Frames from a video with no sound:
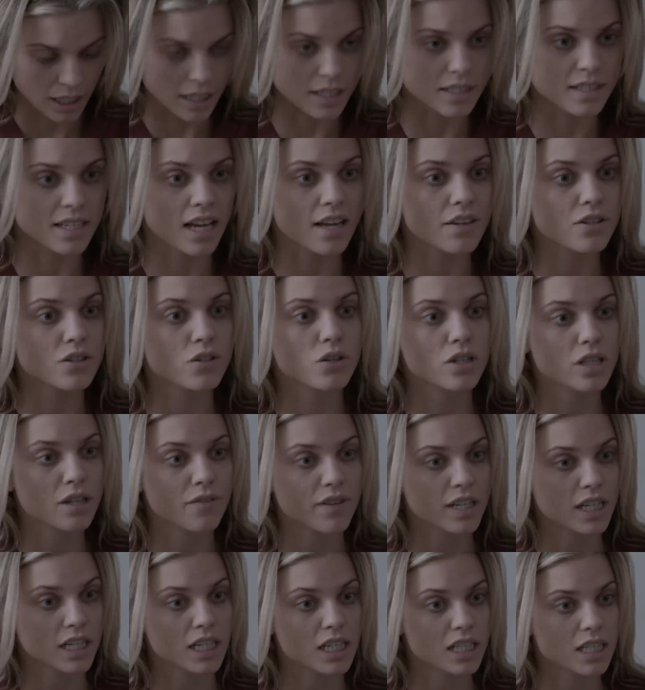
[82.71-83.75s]
His death
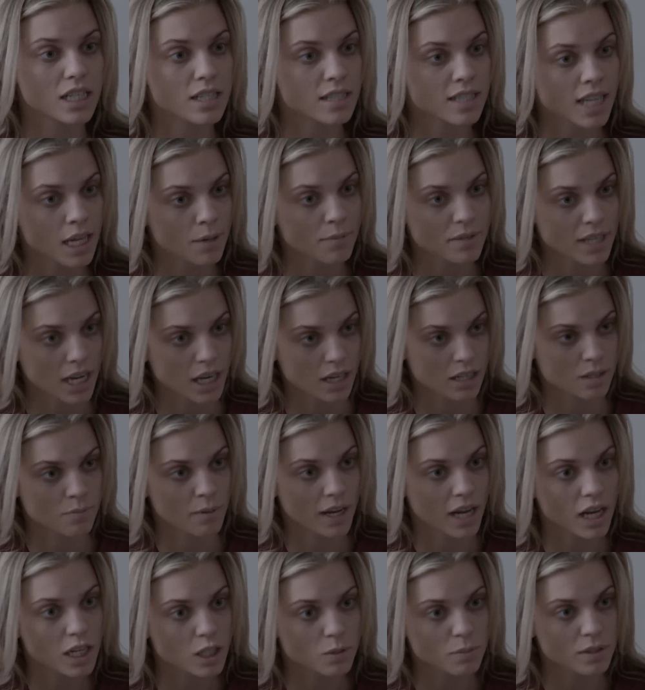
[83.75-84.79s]
certificate is the same date as
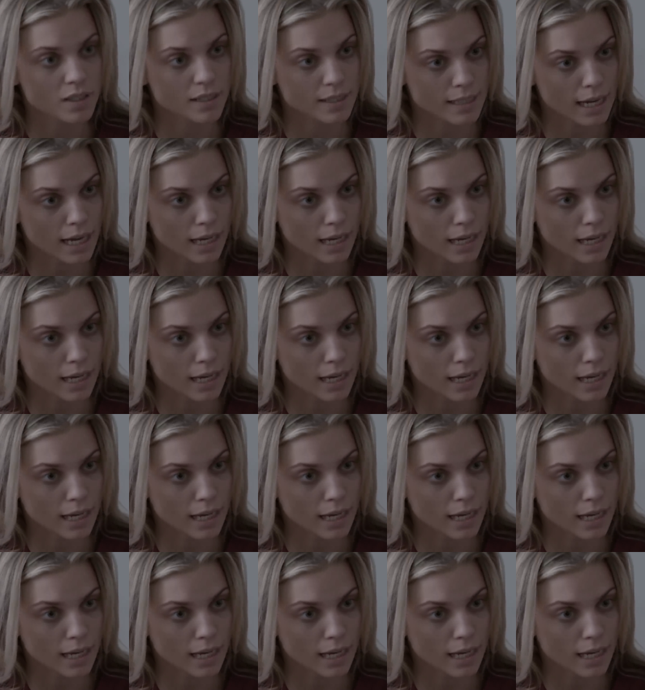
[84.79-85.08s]
my husband's